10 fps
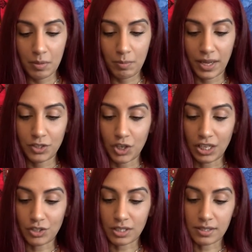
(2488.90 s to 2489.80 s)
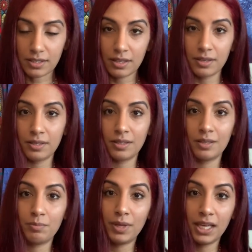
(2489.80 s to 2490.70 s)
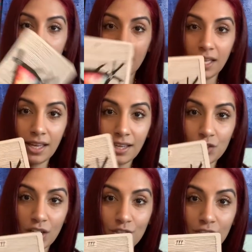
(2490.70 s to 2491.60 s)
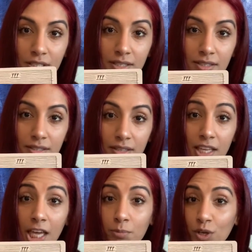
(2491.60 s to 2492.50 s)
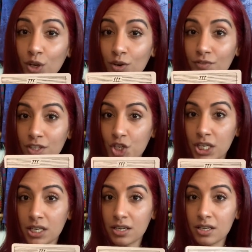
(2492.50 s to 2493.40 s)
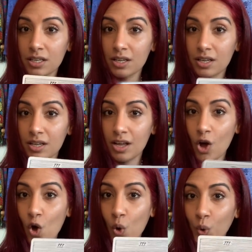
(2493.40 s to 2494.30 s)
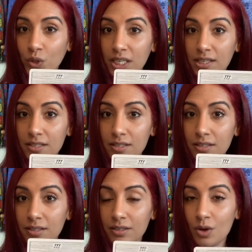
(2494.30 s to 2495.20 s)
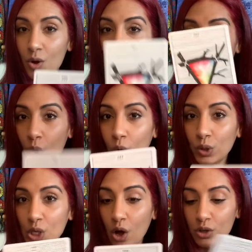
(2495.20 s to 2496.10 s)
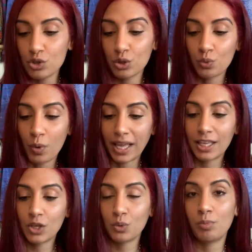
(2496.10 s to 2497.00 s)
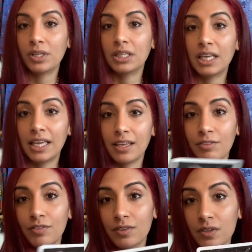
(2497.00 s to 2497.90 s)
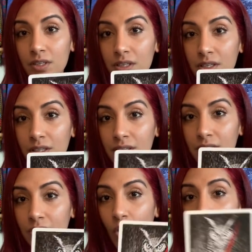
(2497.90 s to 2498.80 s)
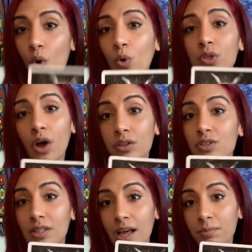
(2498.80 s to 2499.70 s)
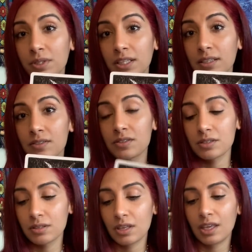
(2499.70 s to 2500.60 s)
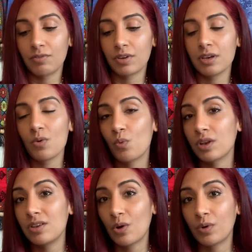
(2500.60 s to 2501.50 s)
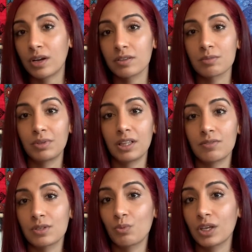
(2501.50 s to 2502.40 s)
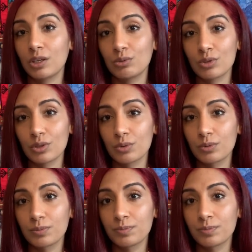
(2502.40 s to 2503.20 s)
Big changes. Big changes. Keep your vision. Hold it. Hold on to what you believe. Hold on to that, please. Even when no one else believes in what you do.